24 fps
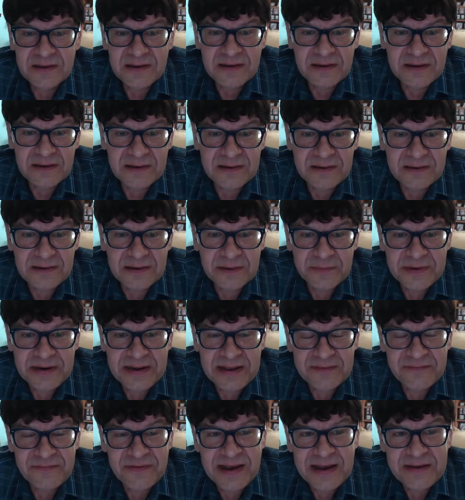Uh, I'm going to
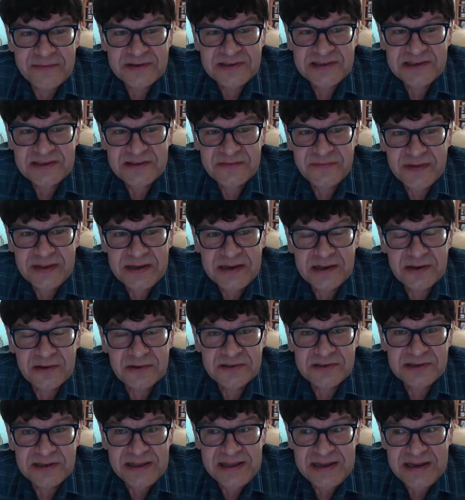have five or six
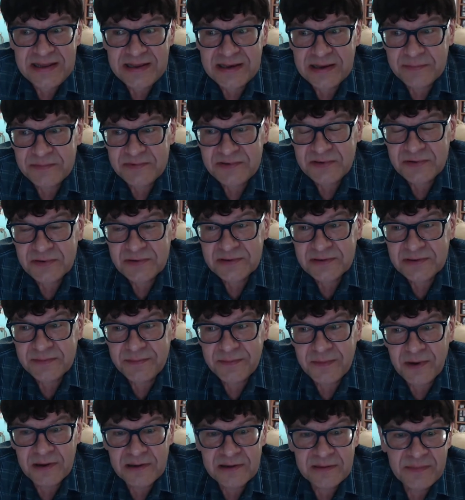videos leading up to it,
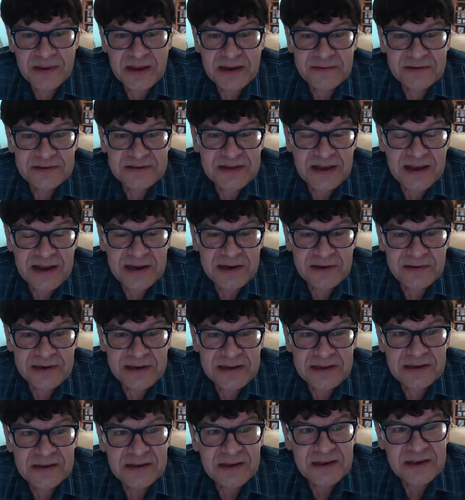all about
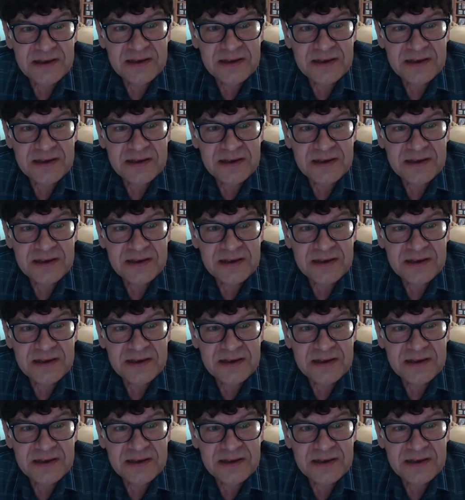retiring